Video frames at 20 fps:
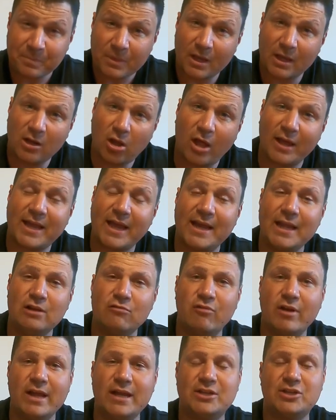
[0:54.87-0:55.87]
Like any
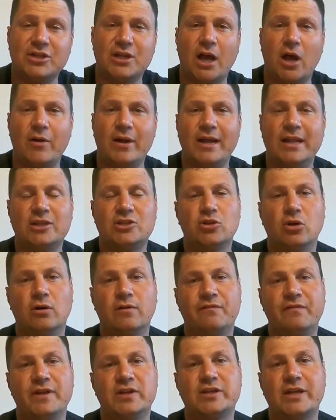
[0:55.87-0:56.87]
rigs, you know, any sort
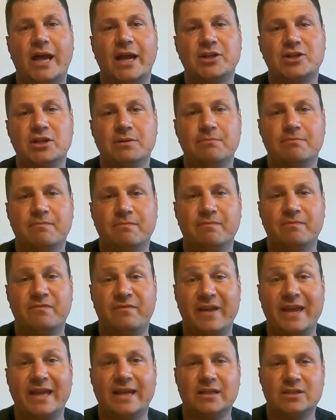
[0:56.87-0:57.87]
of fish catching
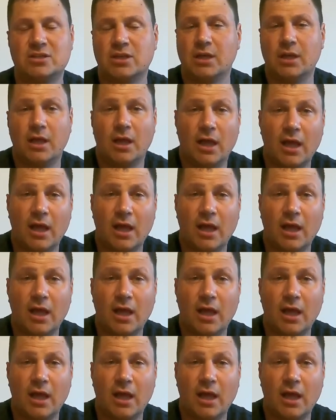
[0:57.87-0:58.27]
things,